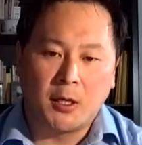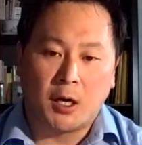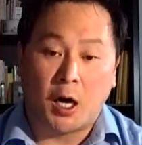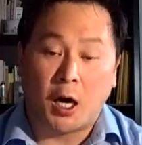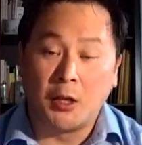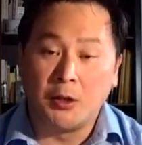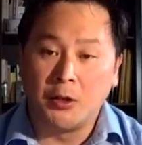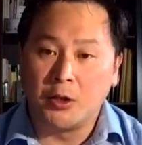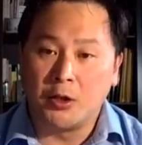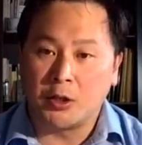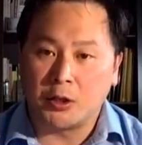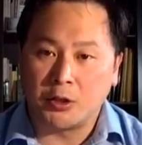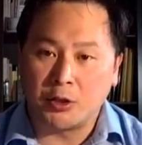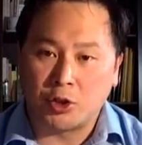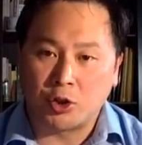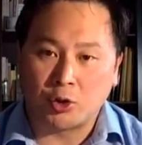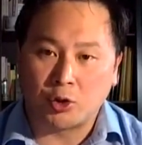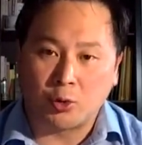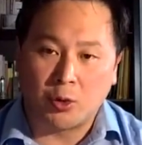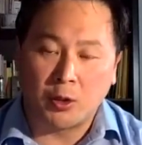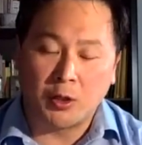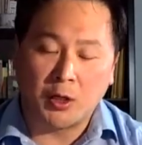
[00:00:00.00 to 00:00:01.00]

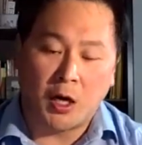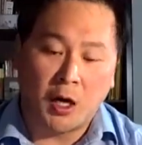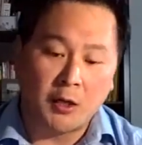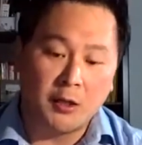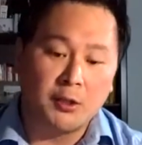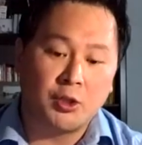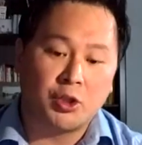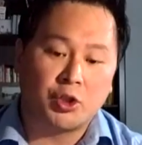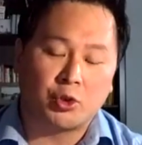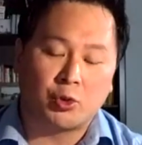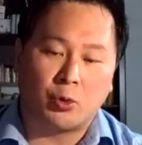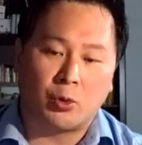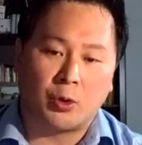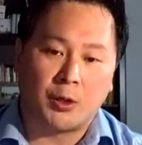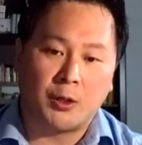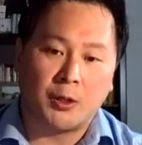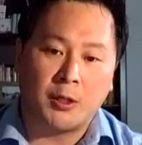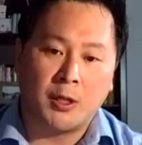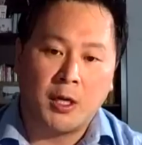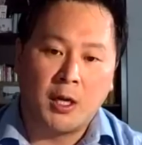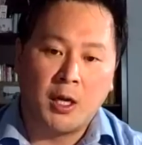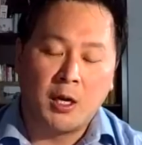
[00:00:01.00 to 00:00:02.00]
underinsured,
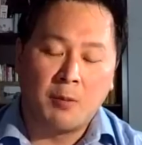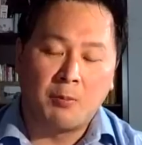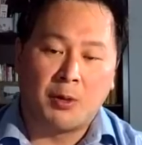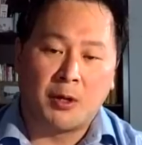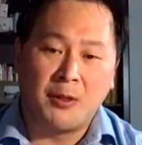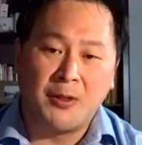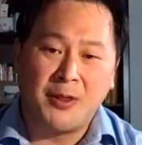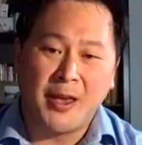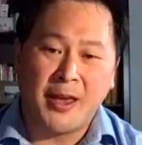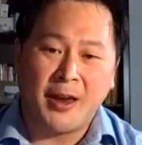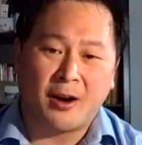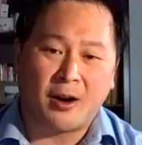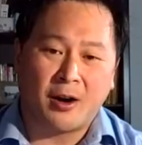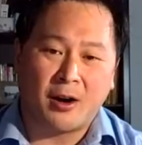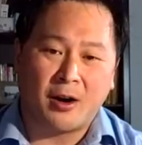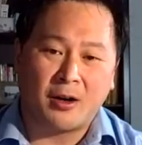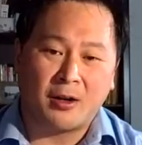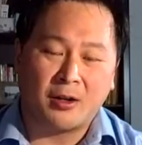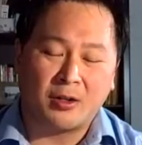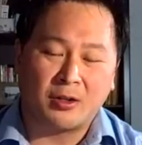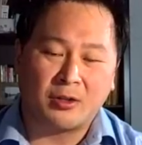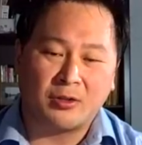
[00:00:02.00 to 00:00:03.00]
uninsured, but they
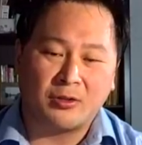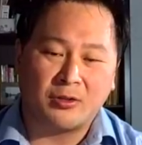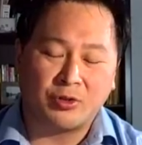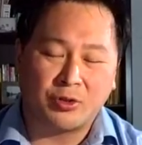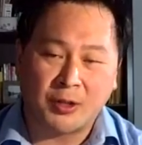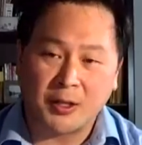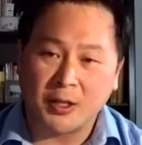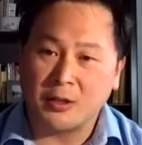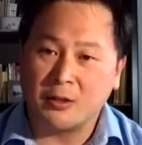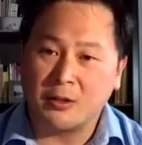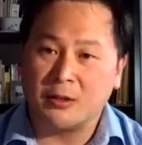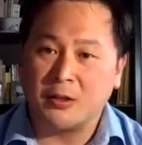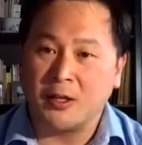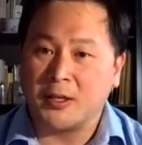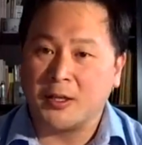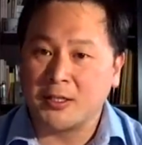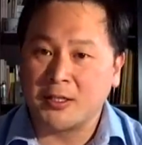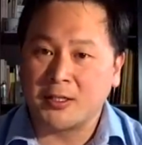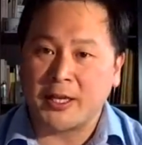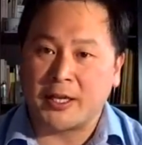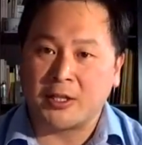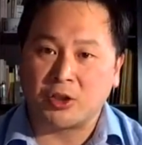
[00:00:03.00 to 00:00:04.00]
are critical and
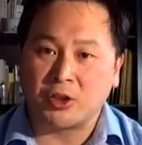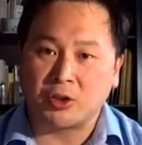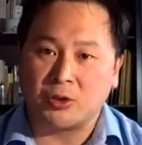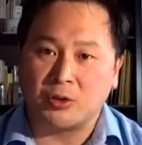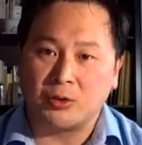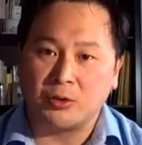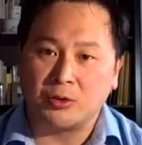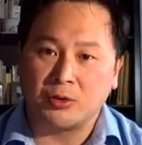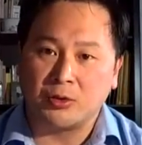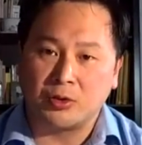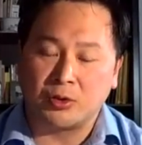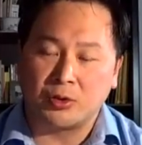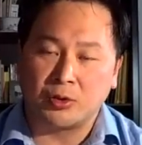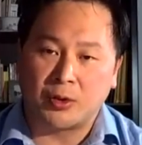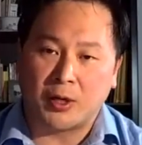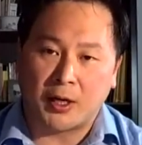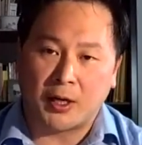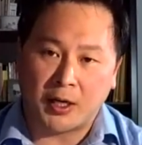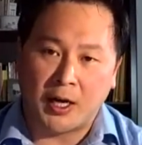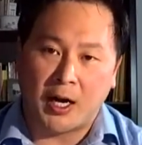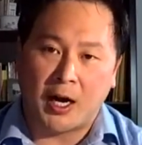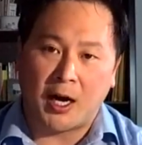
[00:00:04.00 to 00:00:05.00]
essential to
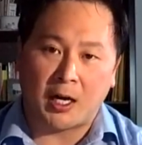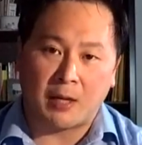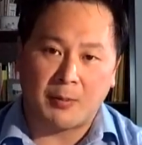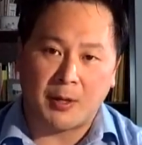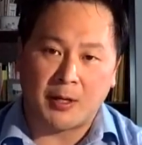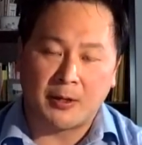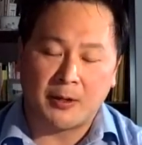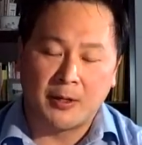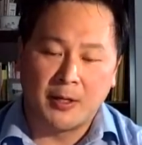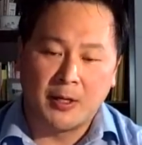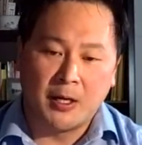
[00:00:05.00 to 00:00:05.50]
our economy.